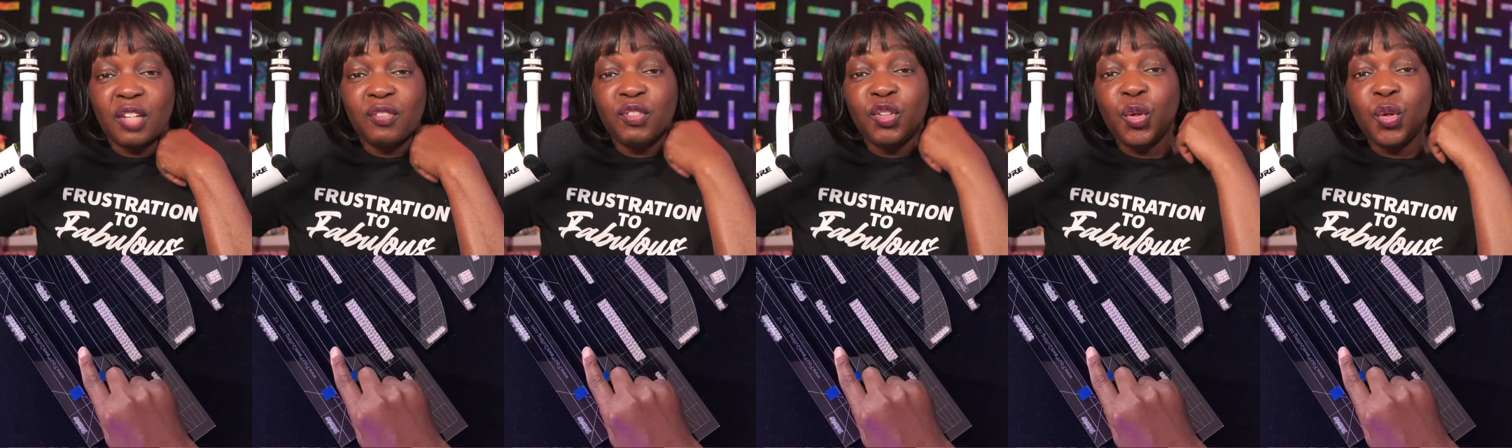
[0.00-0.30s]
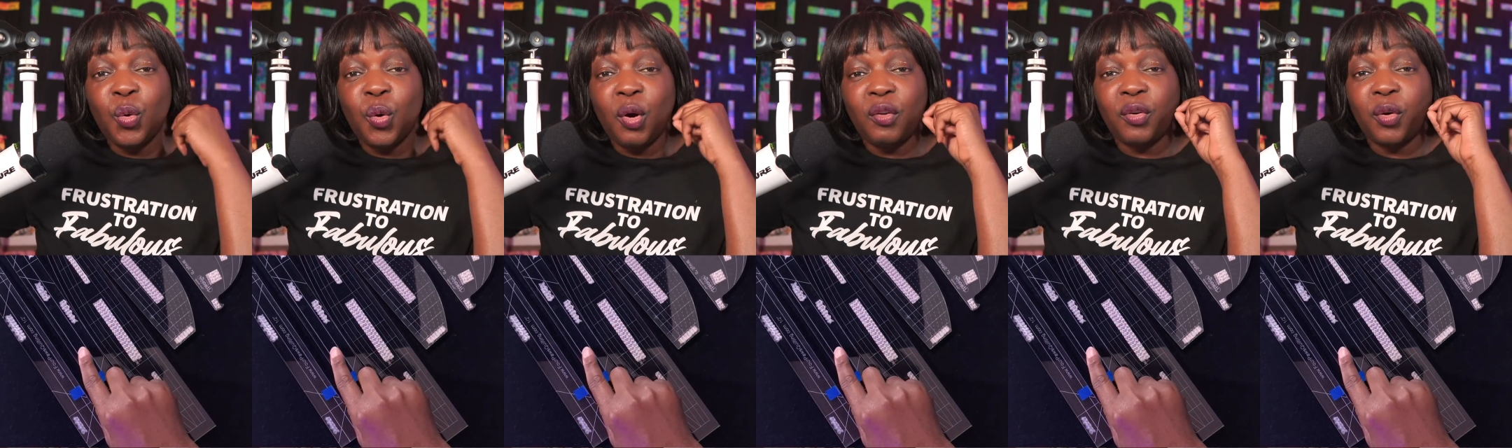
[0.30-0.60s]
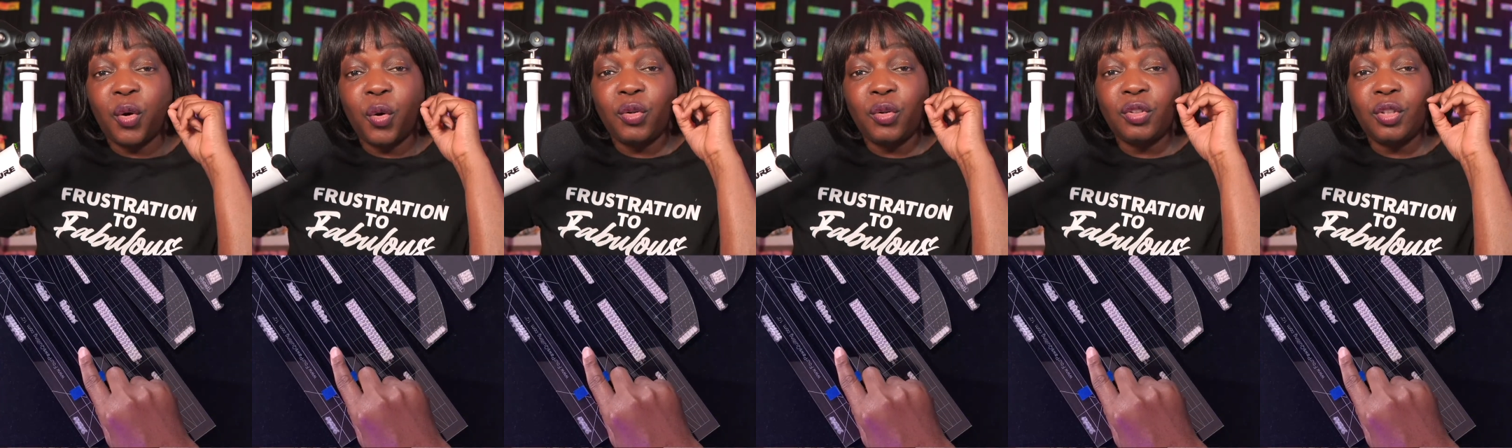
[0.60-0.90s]
If you are
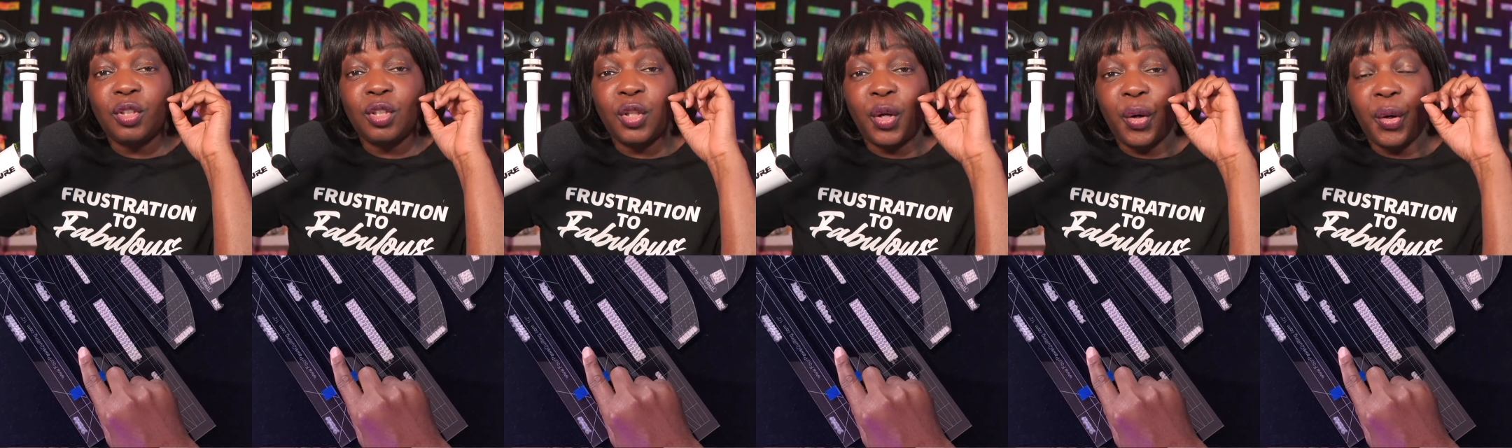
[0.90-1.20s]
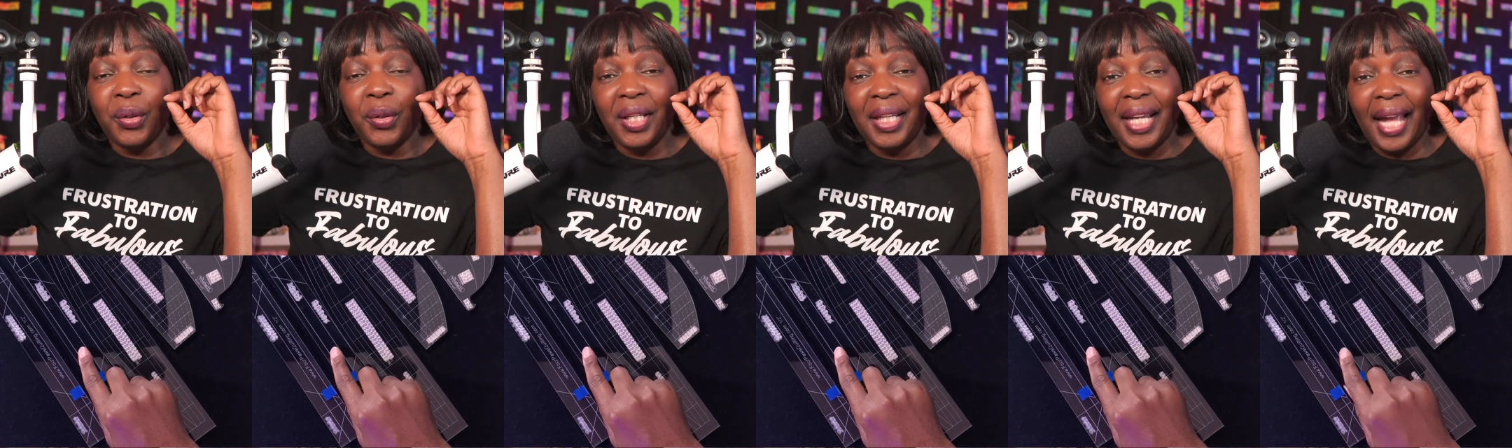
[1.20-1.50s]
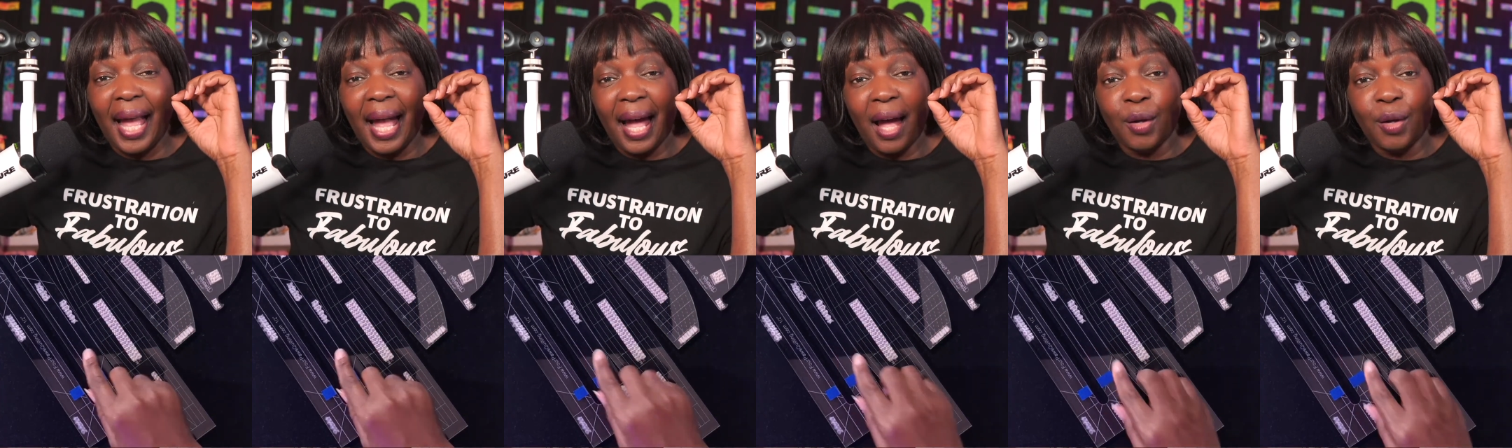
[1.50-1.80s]
learning
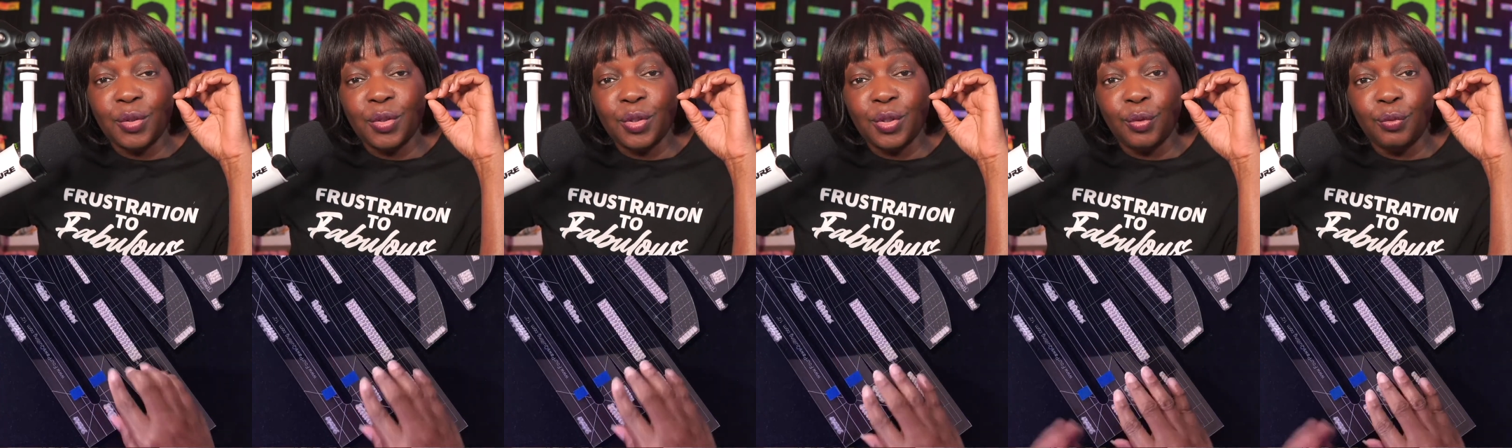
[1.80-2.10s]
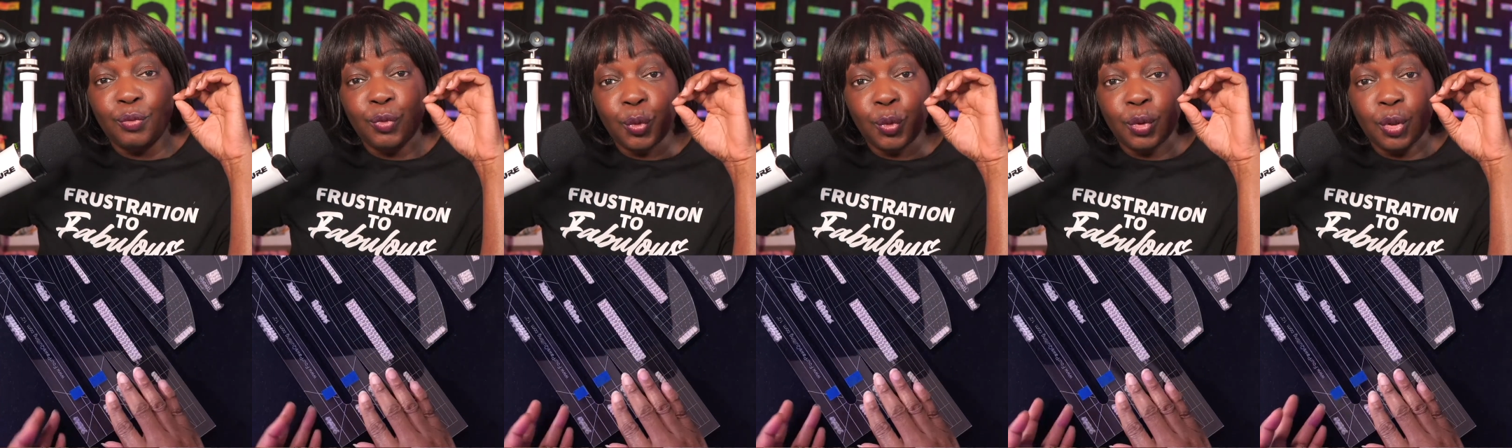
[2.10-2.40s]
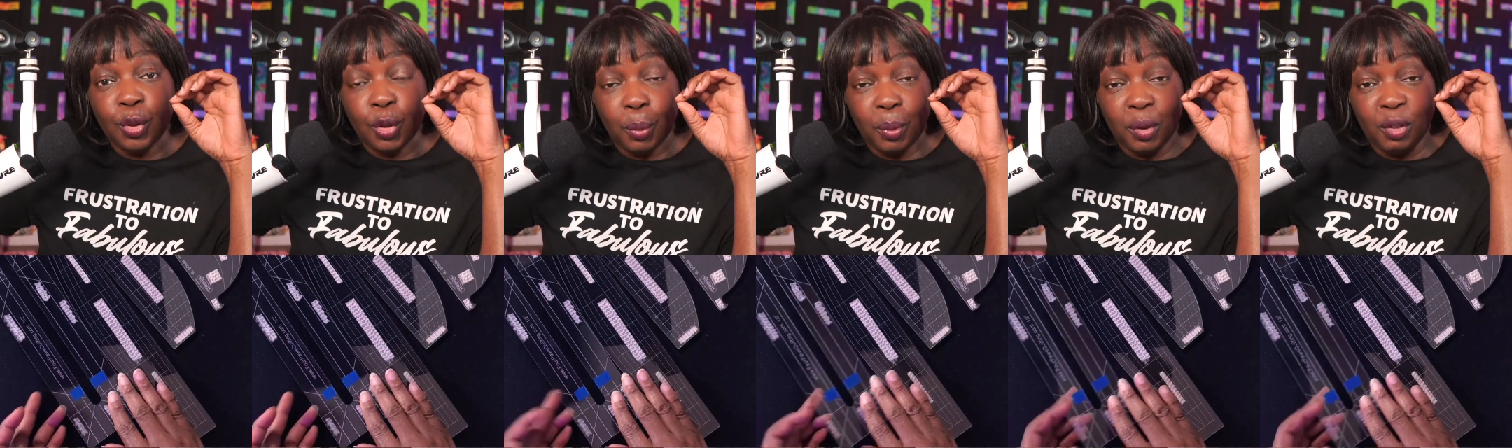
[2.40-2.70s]
how to
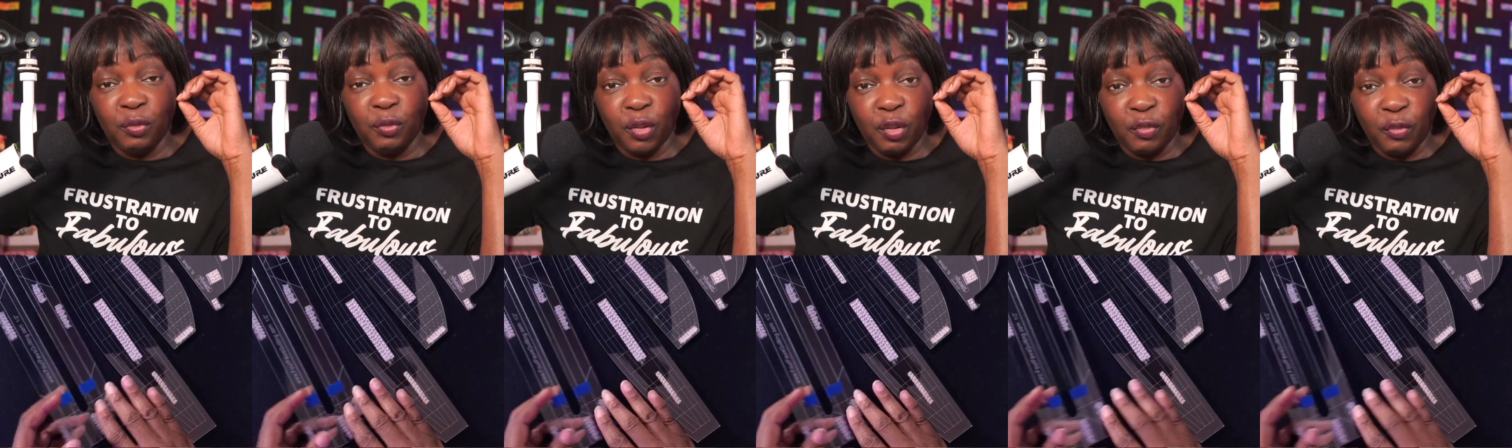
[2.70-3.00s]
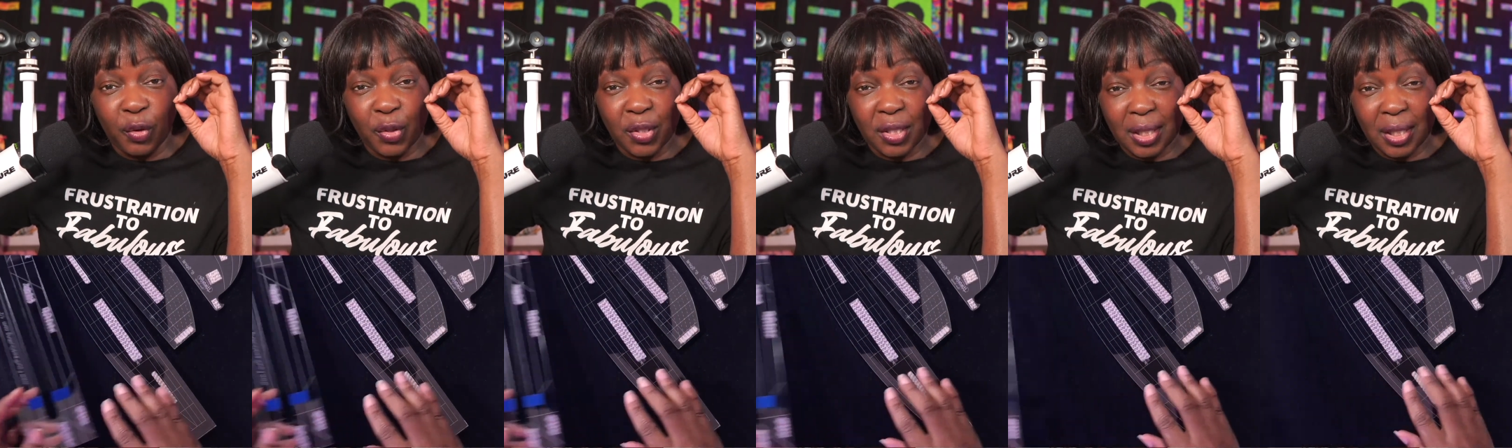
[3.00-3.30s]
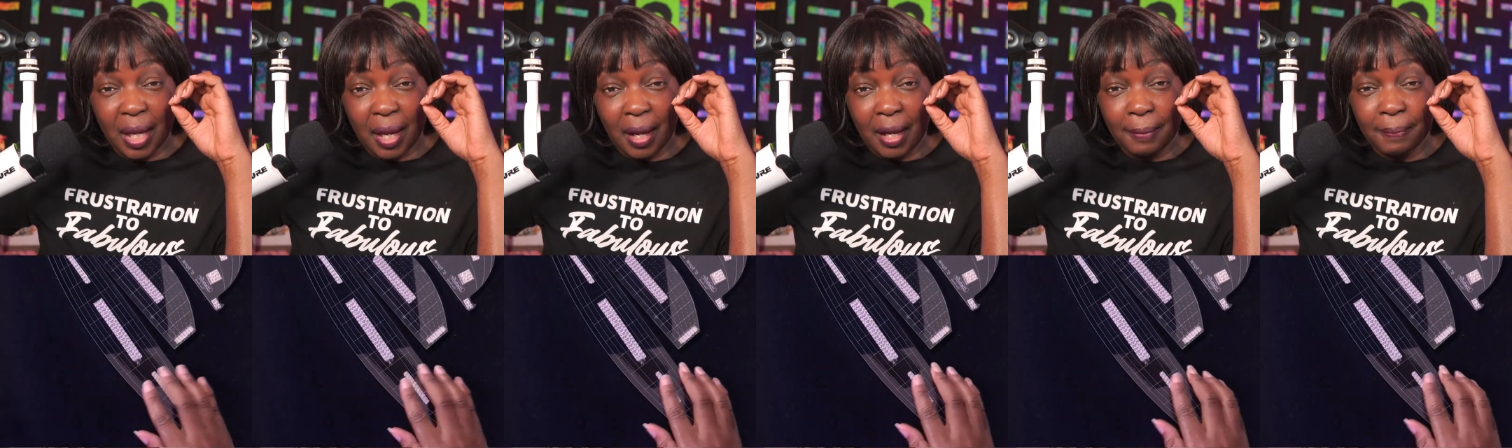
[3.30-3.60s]
ruler quilt for the first
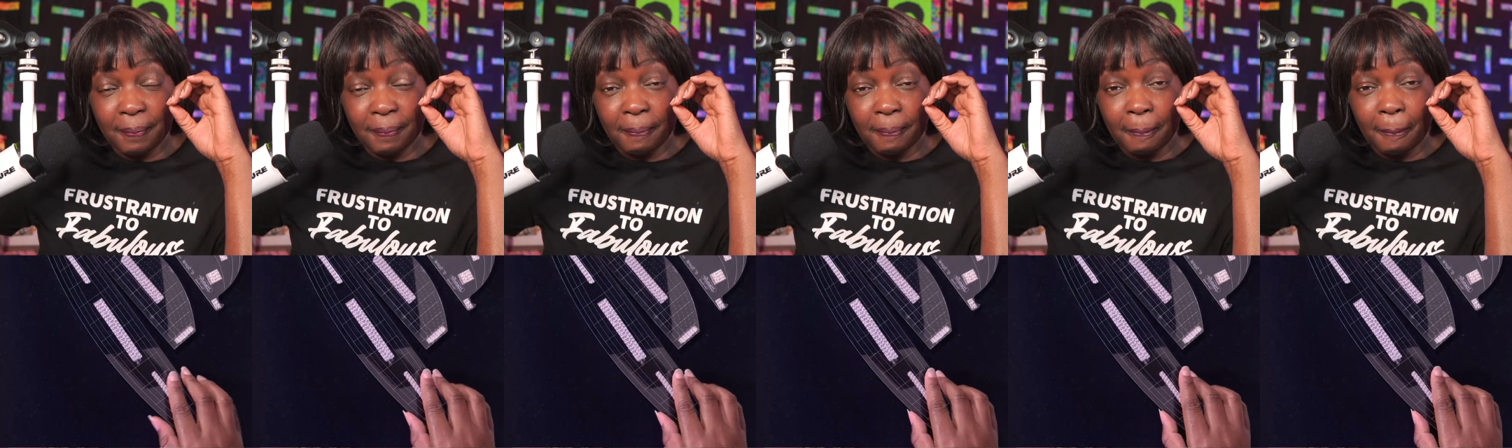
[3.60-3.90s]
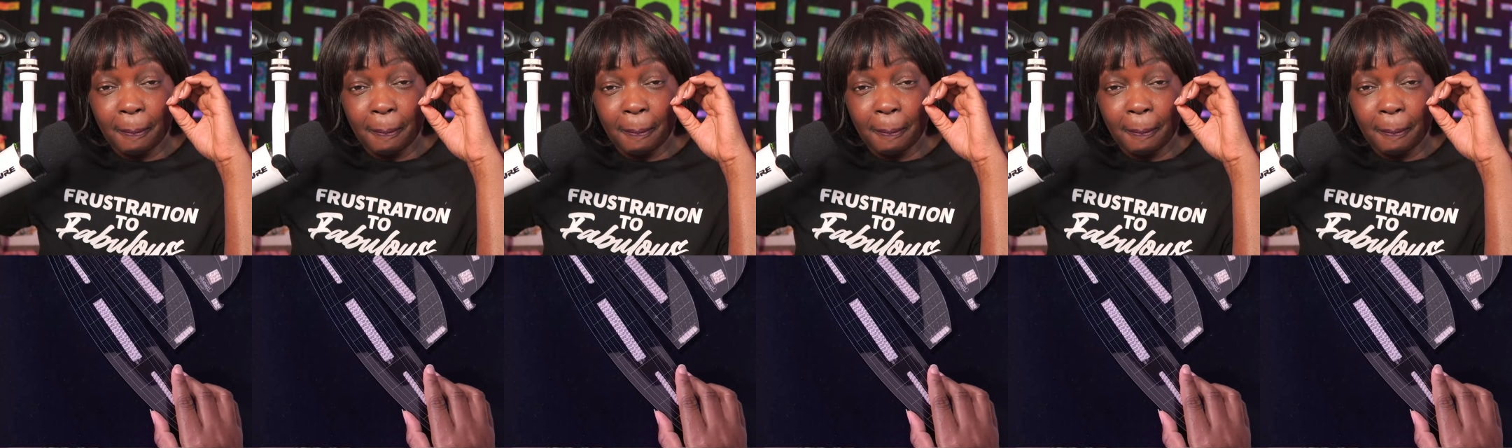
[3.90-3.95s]
time,